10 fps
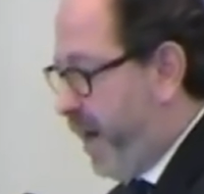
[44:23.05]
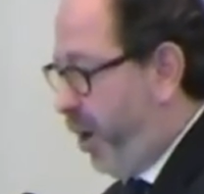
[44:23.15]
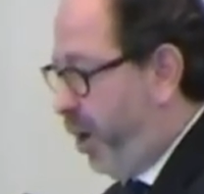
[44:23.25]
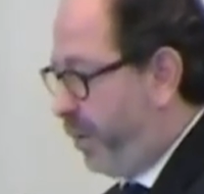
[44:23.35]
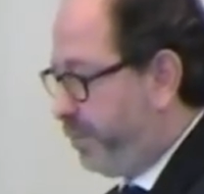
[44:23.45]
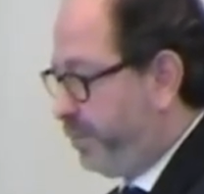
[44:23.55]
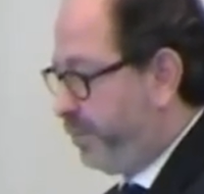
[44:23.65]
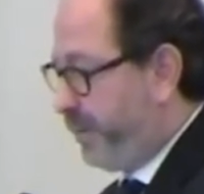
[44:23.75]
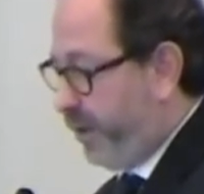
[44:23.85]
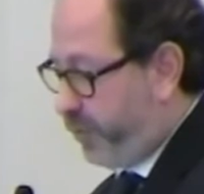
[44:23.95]
or
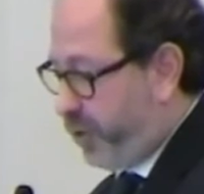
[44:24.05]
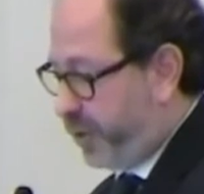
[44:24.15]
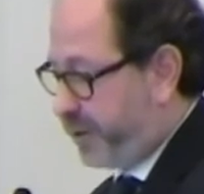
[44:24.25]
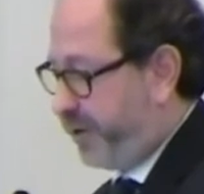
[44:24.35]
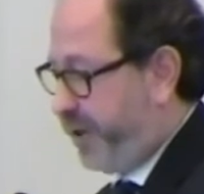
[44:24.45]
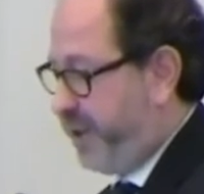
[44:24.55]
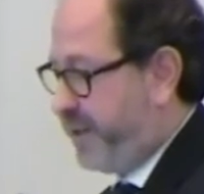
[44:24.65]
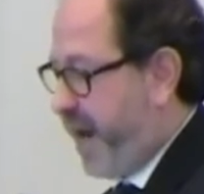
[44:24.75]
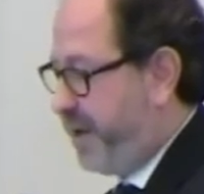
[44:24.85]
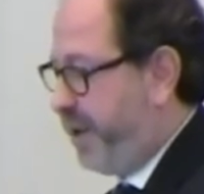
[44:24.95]
of course
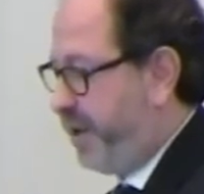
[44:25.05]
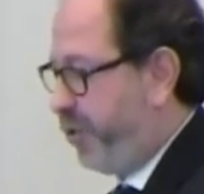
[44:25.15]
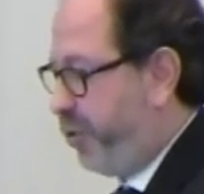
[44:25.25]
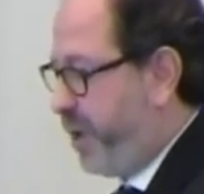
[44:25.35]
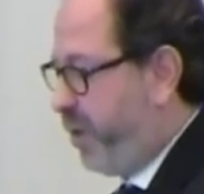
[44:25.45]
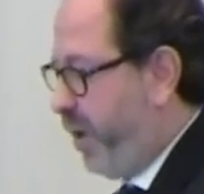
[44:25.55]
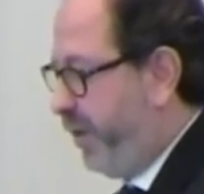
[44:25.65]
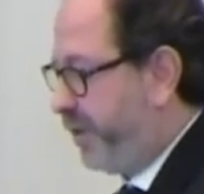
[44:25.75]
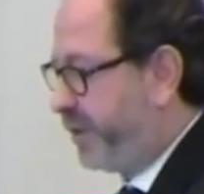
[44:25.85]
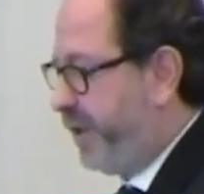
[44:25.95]
redesigning the European
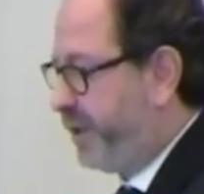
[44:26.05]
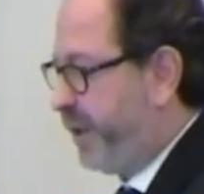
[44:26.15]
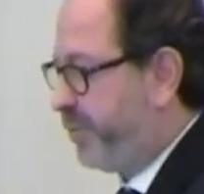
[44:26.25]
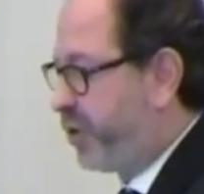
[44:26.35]
welfare system,